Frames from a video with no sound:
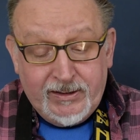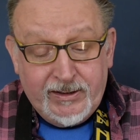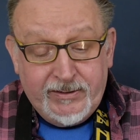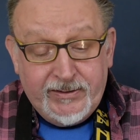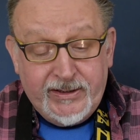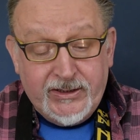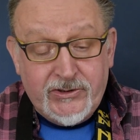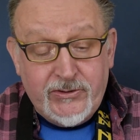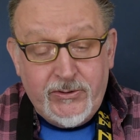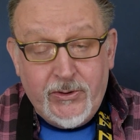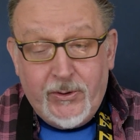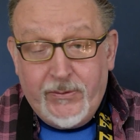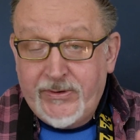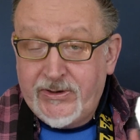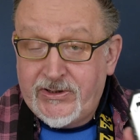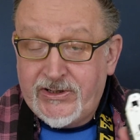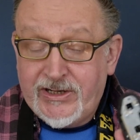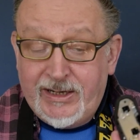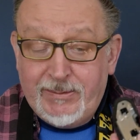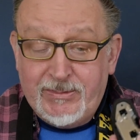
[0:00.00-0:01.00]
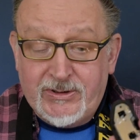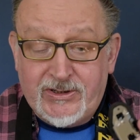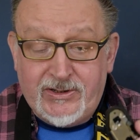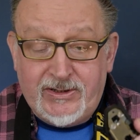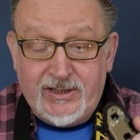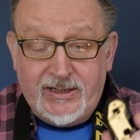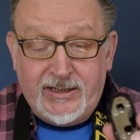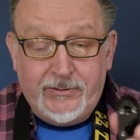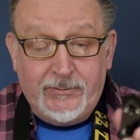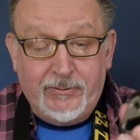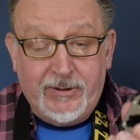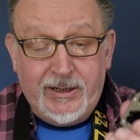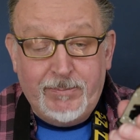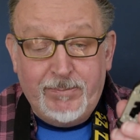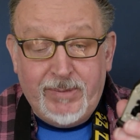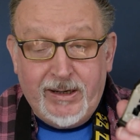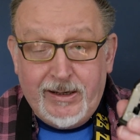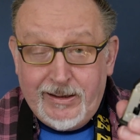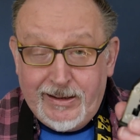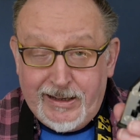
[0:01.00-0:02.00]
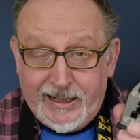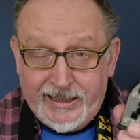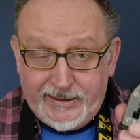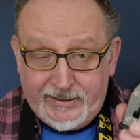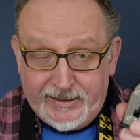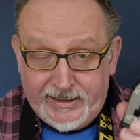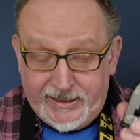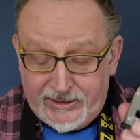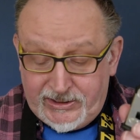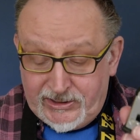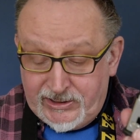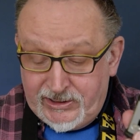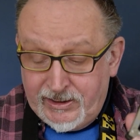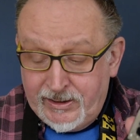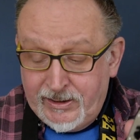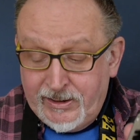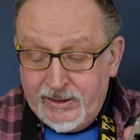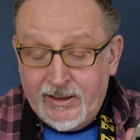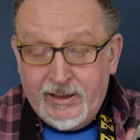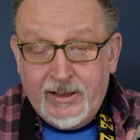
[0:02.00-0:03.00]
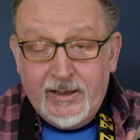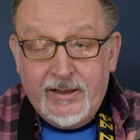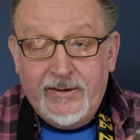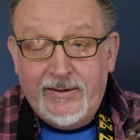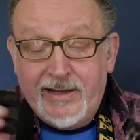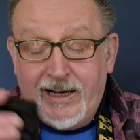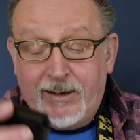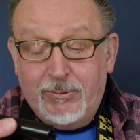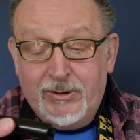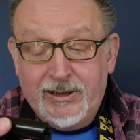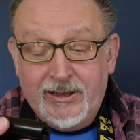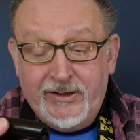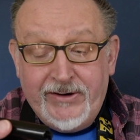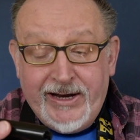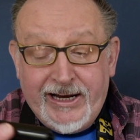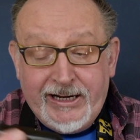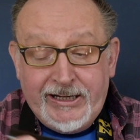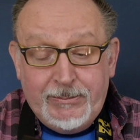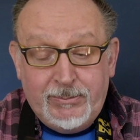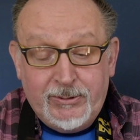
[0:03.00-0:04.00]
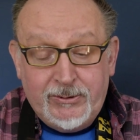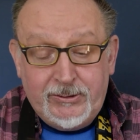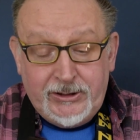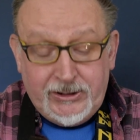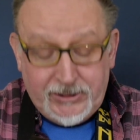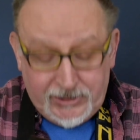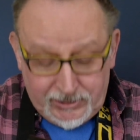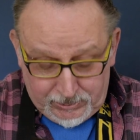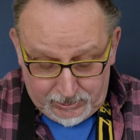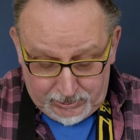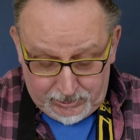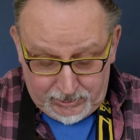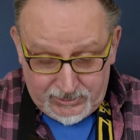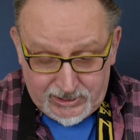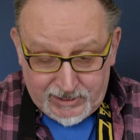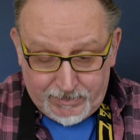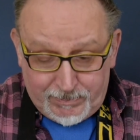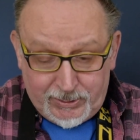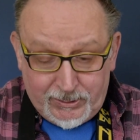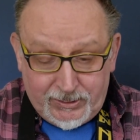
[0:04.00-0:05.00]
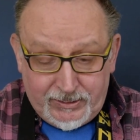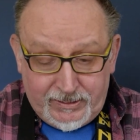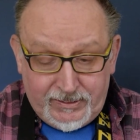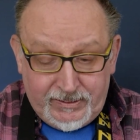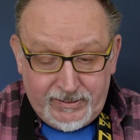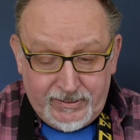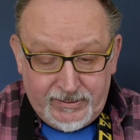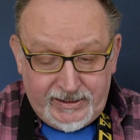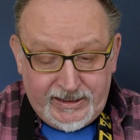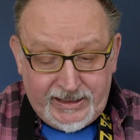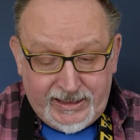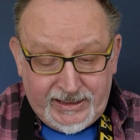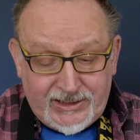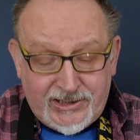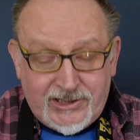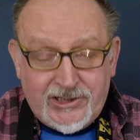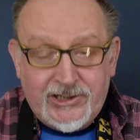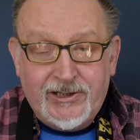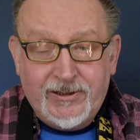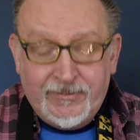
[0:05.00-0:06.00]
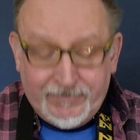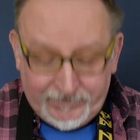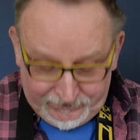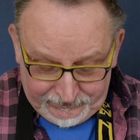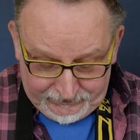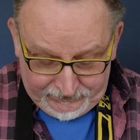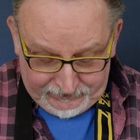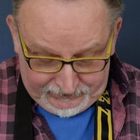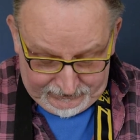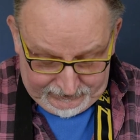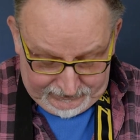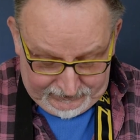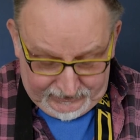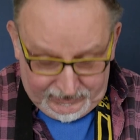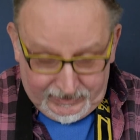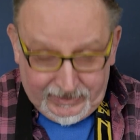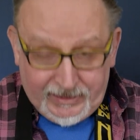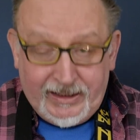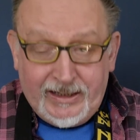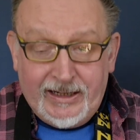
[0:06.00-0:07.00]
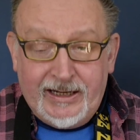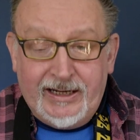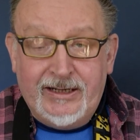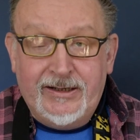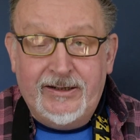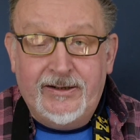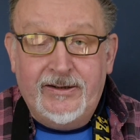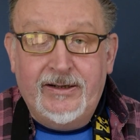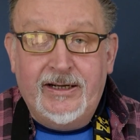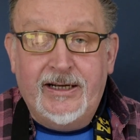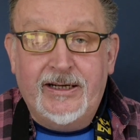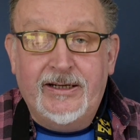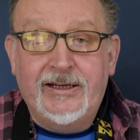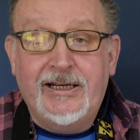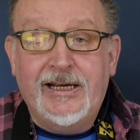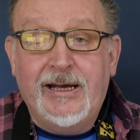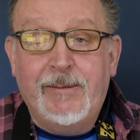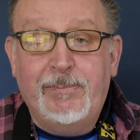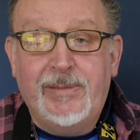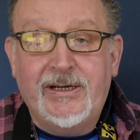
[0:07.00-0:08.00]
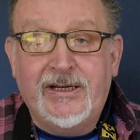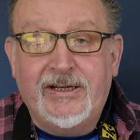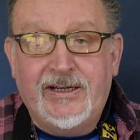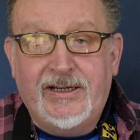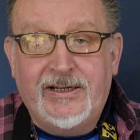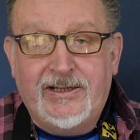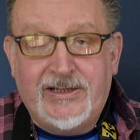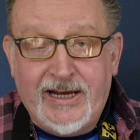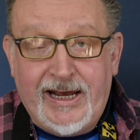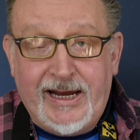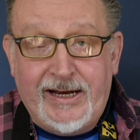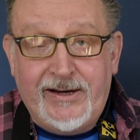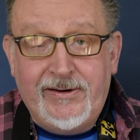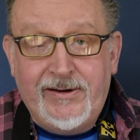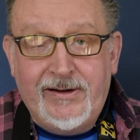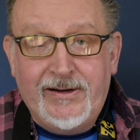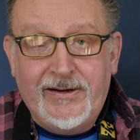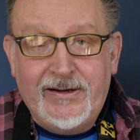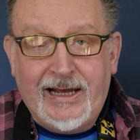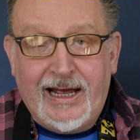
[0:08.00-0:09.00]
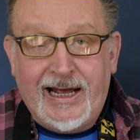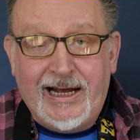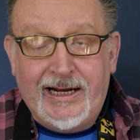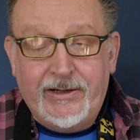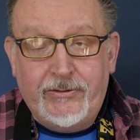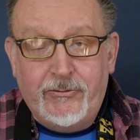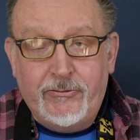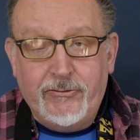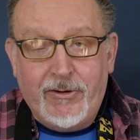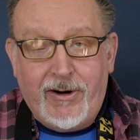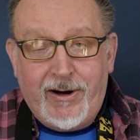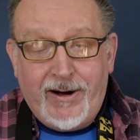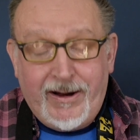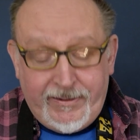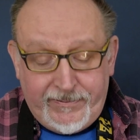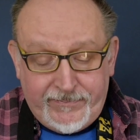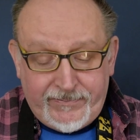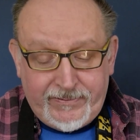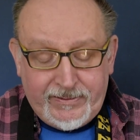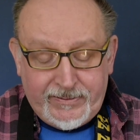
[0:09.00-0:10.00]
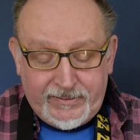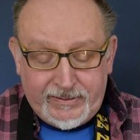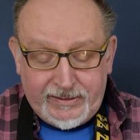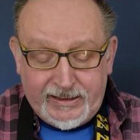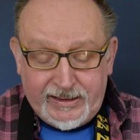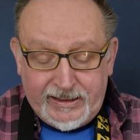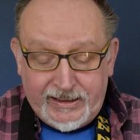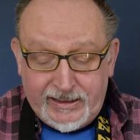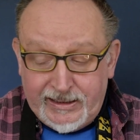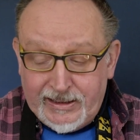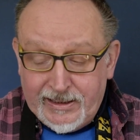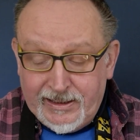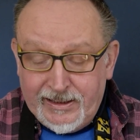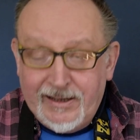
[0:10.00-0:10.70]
that's not the same as the D3, but like this, that will enable you to put this in the MBD10 and drive the